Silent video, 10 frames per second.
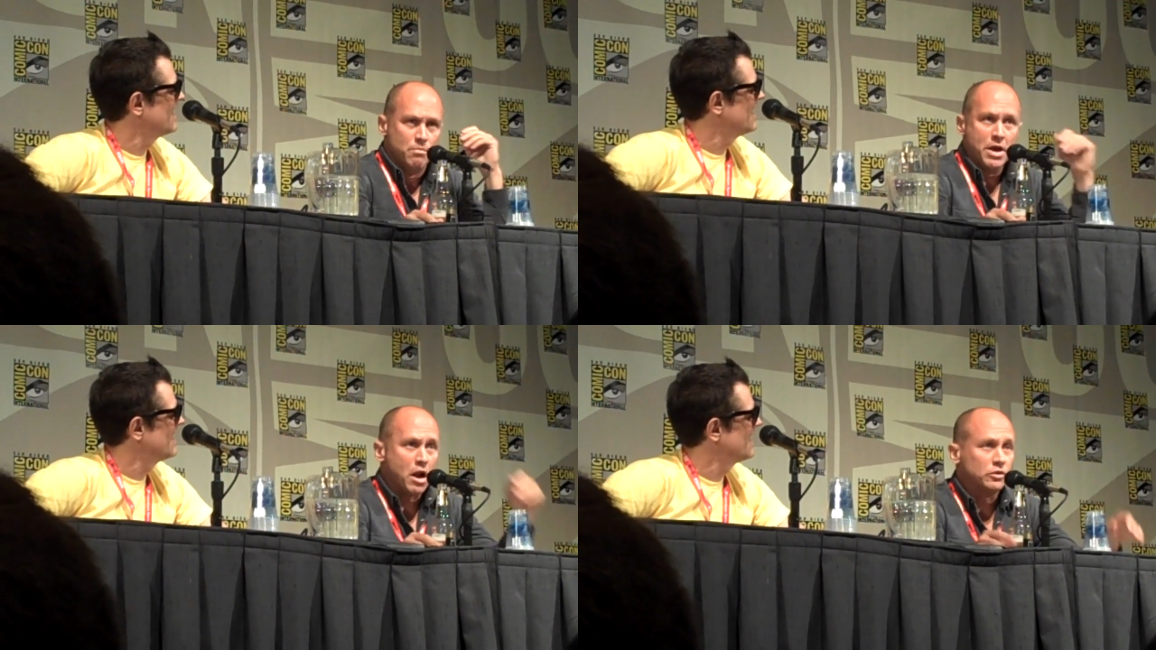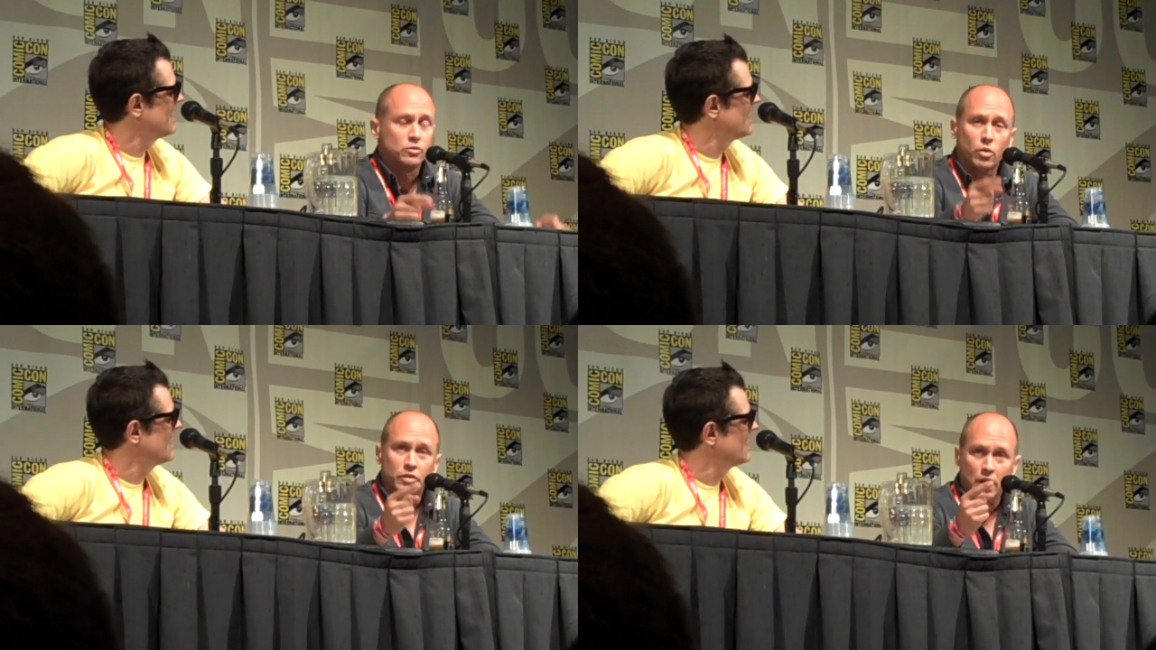Speaker 1: man, I used
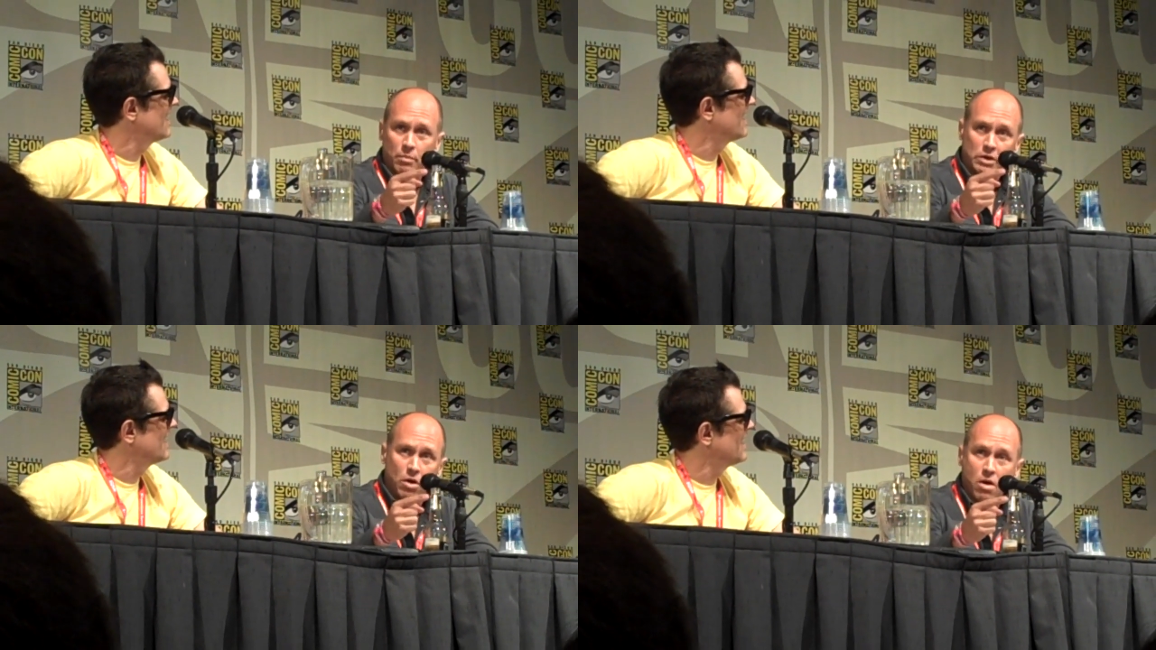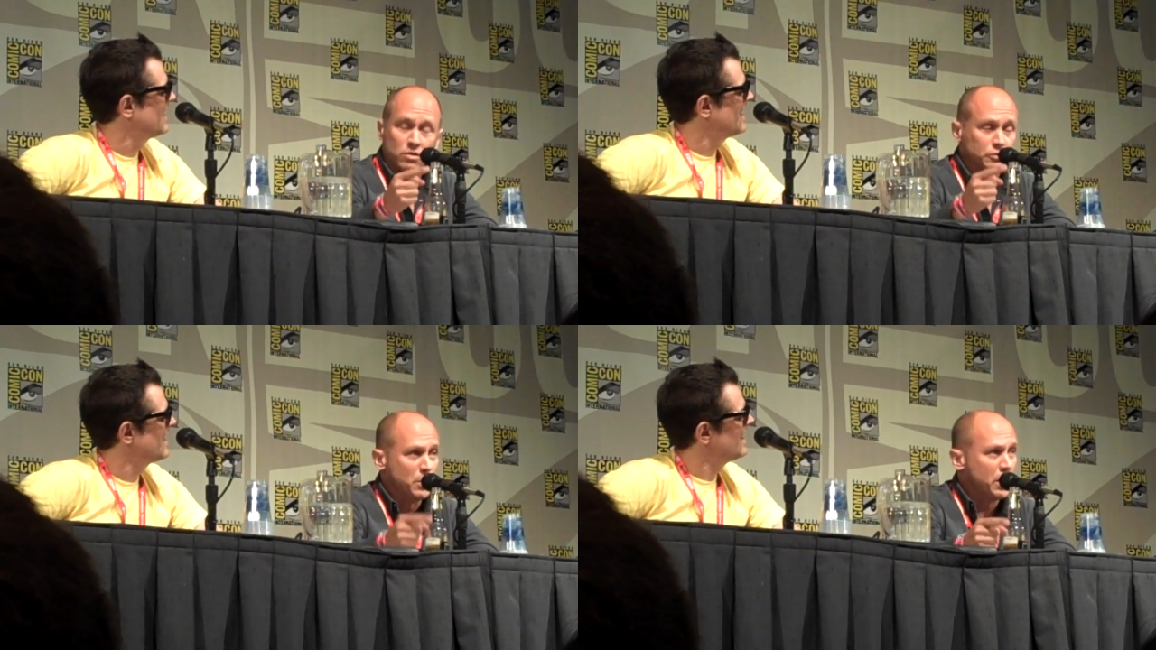to go get that
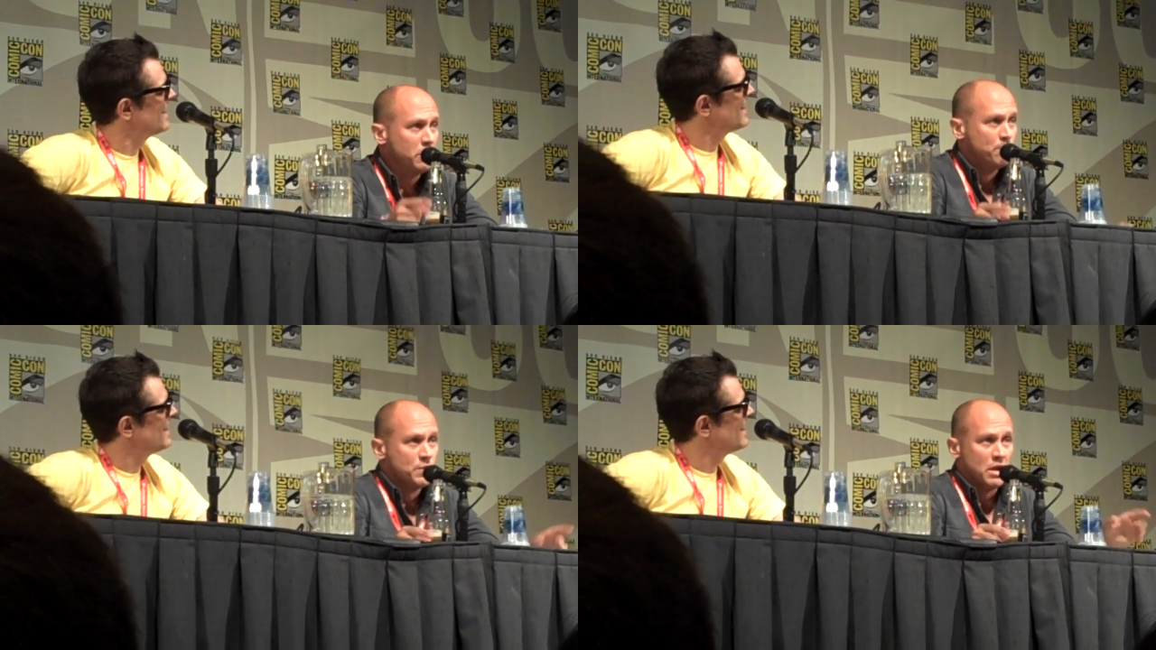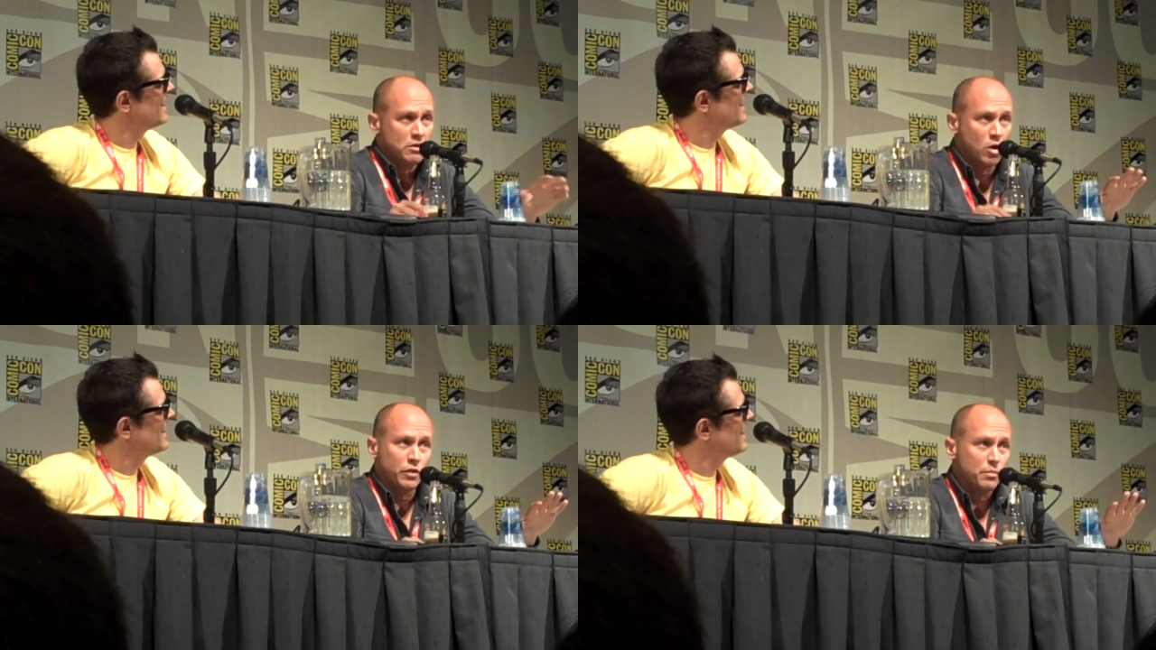McDonald's, man.
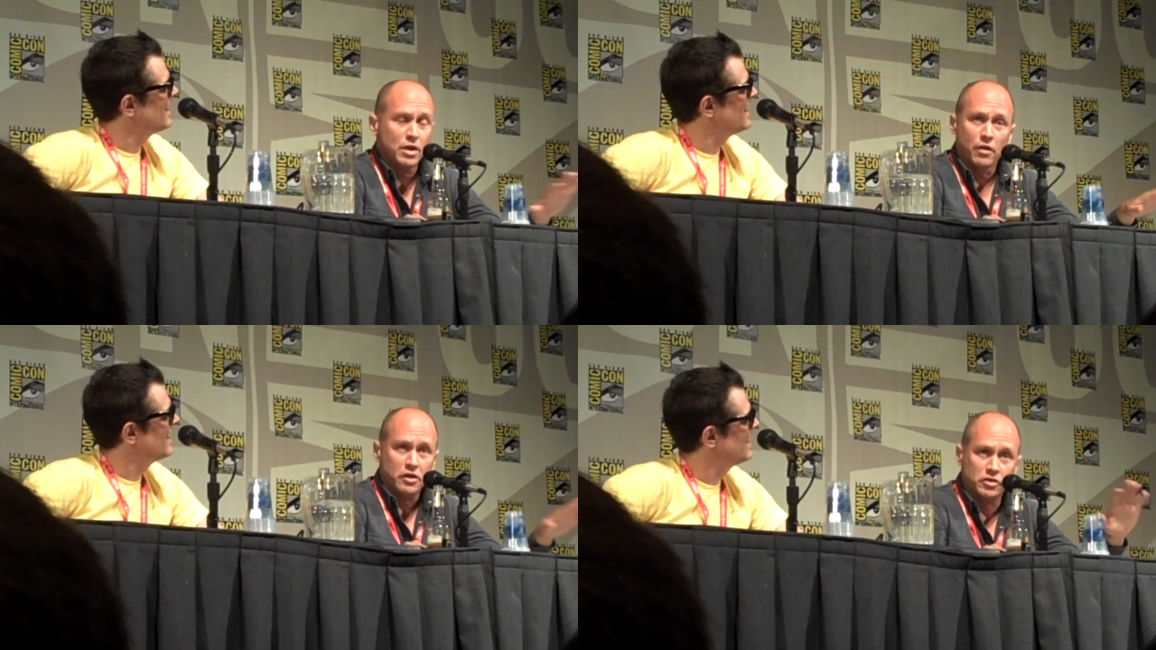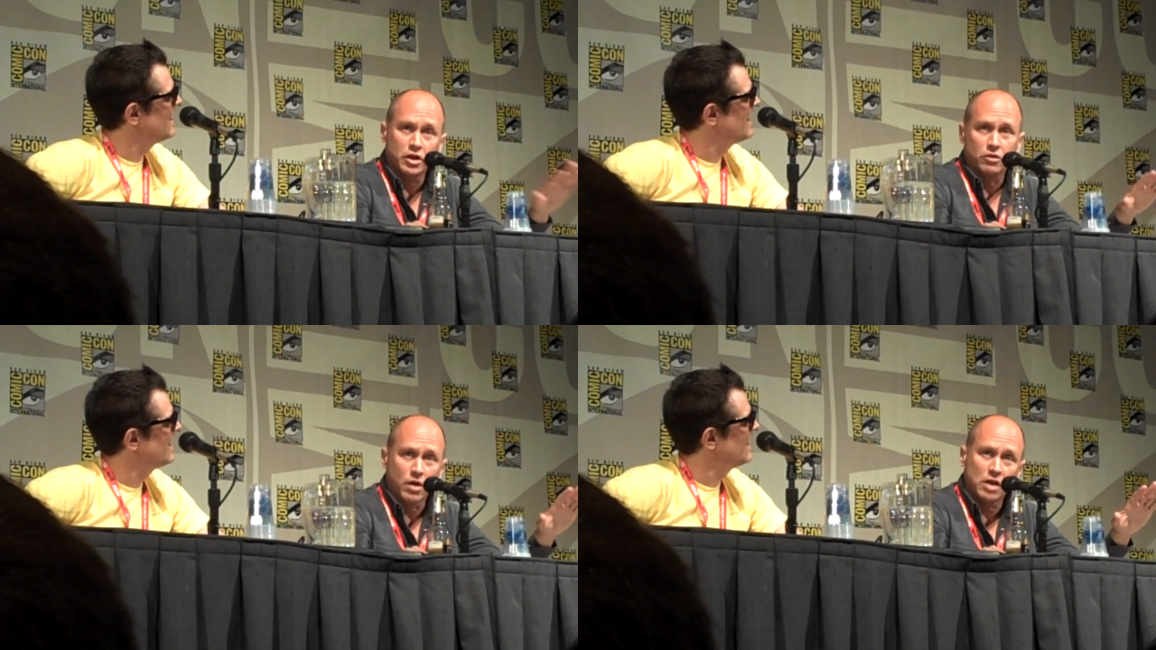You know, there'd be all that
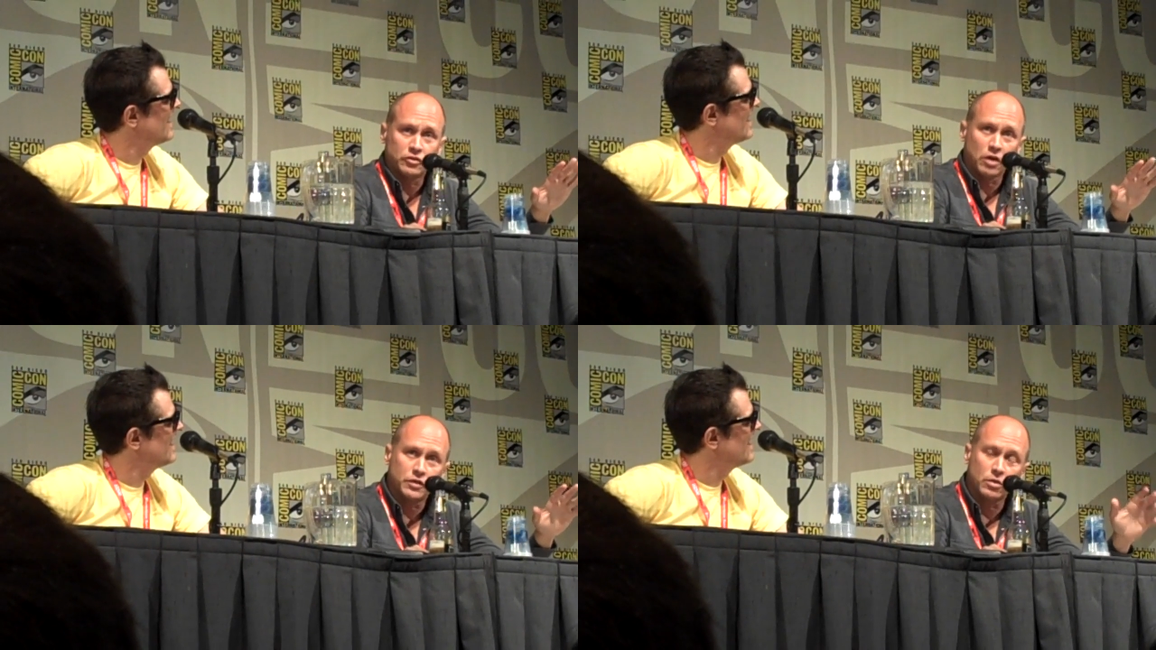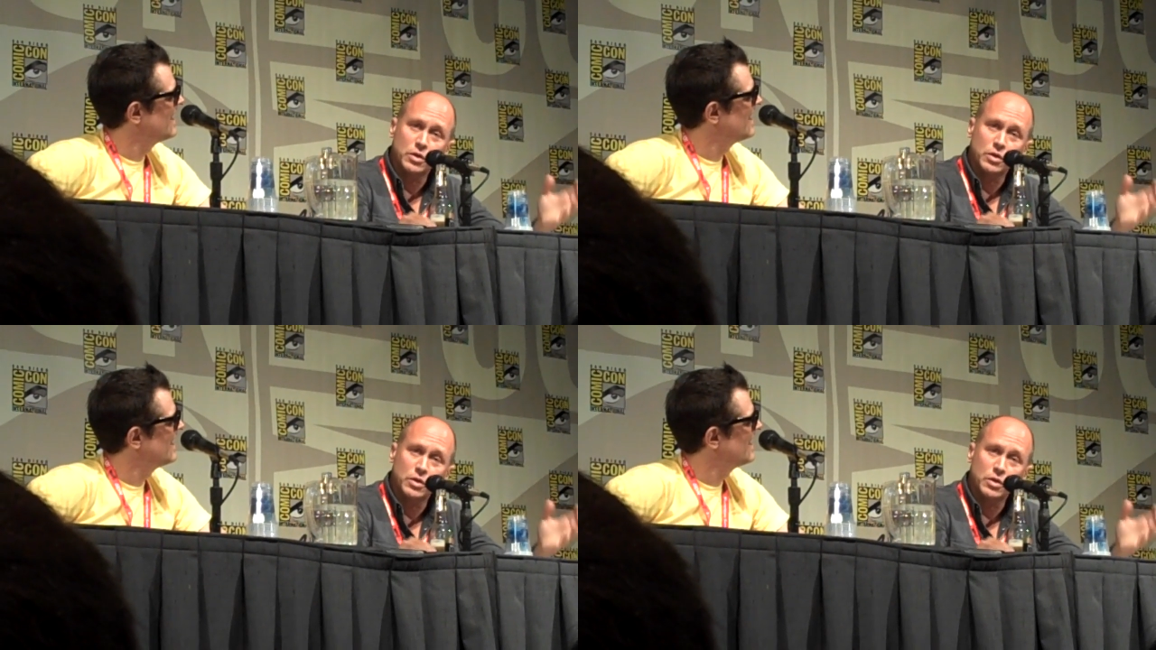dead grass out there.